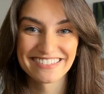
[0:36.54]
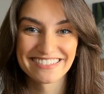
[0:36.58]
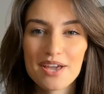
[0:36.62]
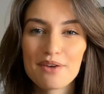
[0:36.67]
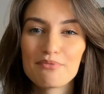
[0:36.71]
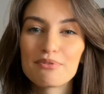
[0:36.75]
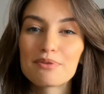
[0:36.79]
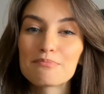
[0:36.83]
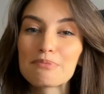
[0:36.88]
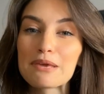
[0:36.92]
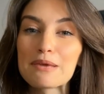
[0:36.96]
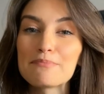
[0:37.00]

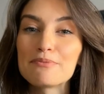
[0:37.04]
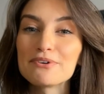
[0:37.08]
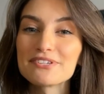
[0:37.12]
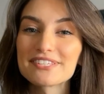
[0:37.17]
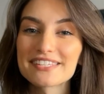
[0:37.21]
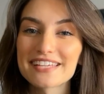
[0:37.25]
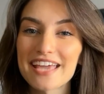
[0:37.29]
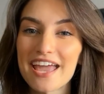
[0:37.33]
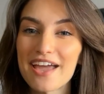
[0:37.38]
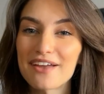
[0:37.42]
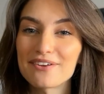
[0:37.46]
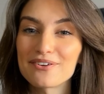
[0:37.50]
When people
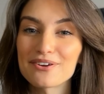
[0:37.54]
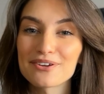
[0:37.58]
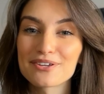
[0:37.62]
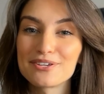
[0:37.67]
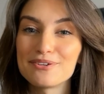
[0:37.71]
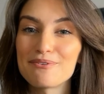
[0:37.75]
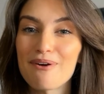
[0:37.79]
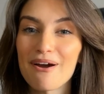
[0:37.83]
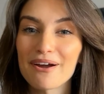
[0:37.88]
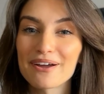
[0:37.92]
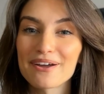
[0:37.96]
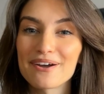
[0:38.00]
scan your
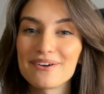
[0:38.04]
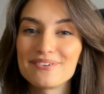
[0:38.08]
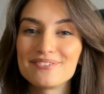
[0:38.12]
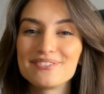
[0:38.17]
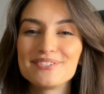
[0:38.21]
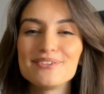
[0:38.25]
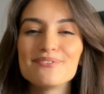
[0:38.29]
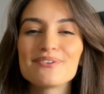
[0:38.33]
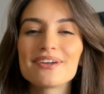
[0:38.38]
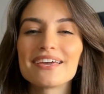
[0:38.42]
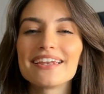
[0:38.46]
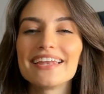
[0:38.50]
QR codes,
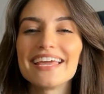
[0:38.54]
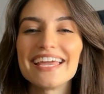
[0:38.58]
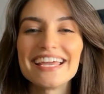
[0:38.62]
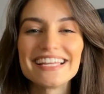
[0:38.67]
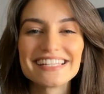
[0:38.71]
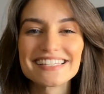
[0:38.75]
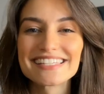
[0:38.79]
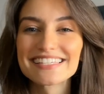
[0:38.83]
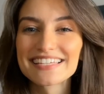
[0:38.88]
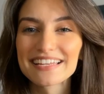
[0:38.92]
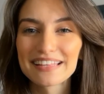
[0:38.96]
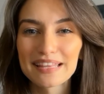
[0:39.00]
you can
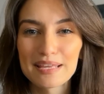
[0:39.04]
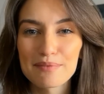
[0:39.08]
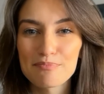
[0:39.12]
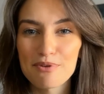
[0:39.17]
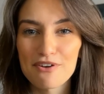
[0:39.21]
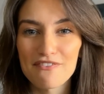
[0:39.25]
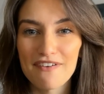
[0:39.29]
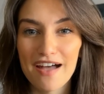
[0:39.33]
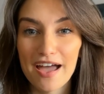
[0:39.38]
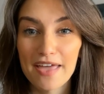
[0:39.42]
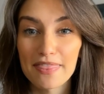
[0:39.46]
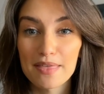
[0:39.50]
instantly
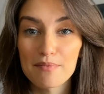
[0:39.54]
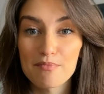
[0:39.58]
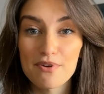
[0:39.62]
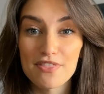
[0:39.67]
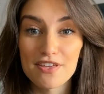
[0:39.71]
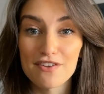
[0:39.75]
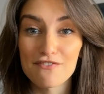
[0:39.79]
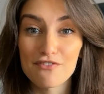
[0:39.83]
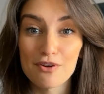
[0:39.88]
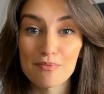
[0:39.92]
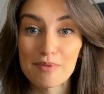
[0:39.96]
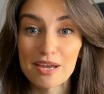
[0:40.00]
provide them with
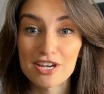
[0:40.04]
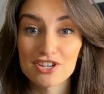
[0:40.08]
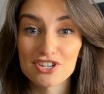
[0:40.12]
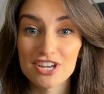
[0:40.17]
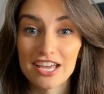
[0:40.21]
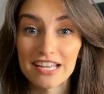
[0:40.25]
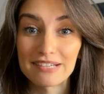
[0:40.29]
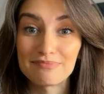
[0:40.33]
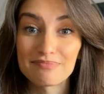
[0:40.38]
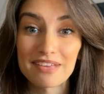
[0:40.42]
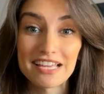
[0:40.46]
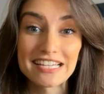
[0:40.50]

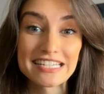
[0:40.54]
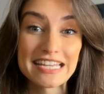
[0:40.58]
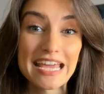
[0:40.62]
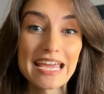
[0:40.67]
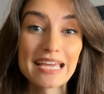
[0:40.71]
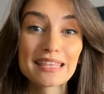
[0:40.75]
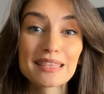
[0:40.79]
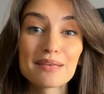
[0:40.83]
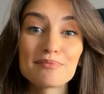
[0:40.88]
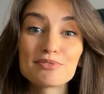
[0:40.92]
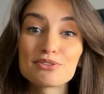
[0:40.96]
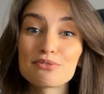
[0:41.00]
information and
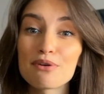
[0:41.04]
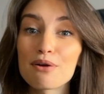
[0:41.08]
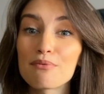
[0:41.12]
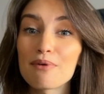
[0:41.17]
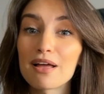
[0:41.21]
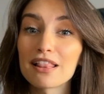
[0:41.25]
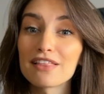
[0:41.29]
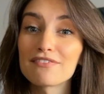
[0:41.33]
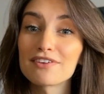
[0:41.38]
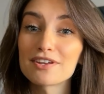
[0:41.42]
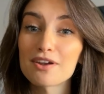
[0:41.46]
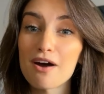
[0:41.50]
take them to a
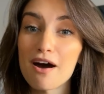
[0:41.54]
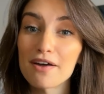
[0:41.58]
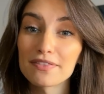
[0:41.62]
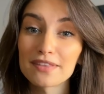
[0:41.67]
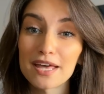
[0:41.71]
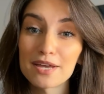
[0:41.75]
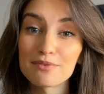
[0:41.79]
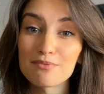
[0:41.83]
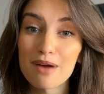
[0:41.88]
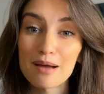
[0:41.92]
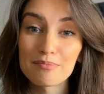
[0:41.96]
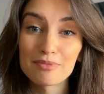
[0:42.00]
relevant
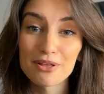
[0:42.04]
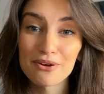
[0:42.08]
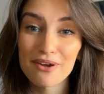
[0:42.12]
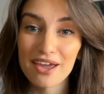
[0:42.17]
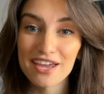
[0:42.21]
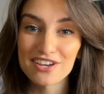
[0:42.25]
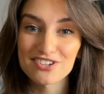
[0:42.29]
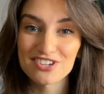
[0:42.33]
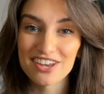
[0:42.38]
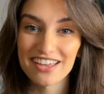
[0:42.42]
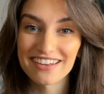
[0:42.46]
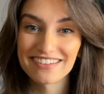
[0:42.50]
online web
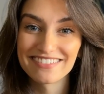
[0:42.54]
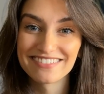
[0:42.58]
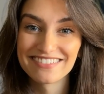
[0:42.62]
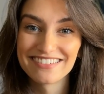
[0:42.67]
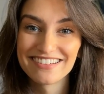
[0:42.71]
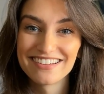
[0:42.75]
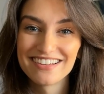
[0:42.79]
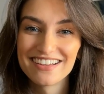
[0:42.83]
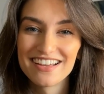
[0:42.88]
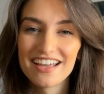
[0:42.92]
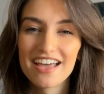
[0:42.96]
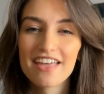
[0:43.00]
location.
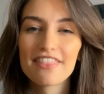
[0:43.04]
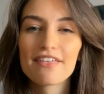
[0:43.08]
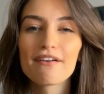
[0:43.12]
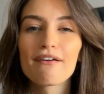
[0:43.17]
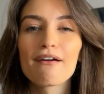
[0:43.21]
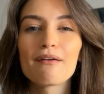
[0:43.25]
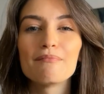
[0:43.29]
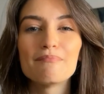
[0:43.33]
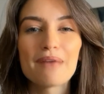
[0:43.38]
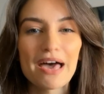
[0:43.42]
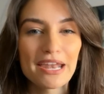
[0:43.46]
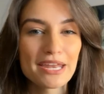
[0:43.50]
There
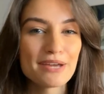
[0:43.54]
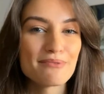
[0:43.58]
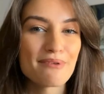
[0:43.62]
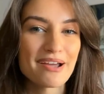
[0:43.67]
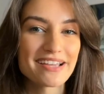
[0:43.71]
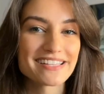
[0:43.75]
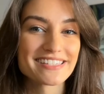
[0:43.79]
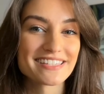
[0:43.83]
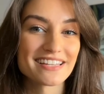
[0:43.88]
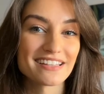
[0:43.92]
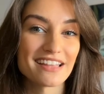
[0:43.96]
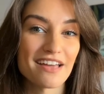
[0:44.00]
are many
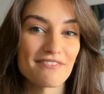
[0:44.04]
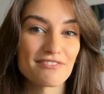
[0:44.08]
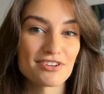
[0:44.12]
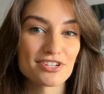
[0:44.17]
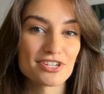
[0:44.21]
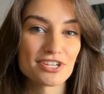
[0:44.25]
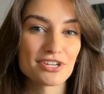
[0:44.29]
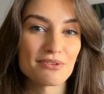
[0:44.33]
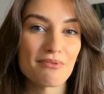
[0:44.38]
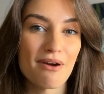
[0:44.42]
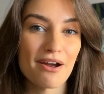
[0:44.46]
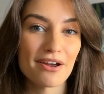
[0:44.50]
ways to leverage
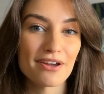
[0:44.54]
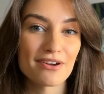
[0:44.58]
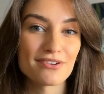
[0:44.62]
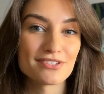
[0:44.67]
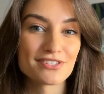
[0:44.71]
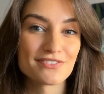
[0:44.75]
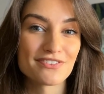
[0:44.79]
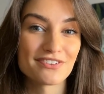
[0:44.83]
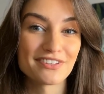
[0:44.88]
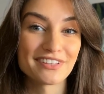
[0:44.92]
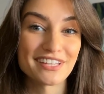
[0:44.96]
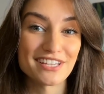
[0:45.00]
QR
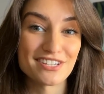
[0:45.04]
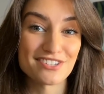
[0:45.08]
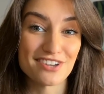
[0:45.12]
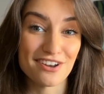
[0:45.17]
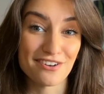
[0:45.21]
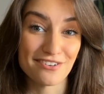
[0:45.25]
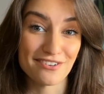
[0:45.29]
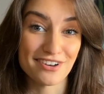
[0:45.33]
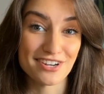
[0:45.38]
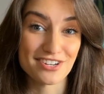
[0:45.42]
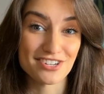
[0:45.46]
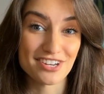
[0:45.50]
codes for lead
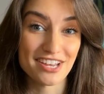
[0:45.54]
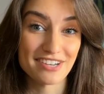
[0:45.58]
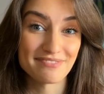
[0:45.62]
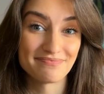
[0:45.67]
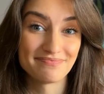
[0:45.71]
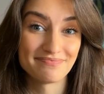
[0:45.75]
generation.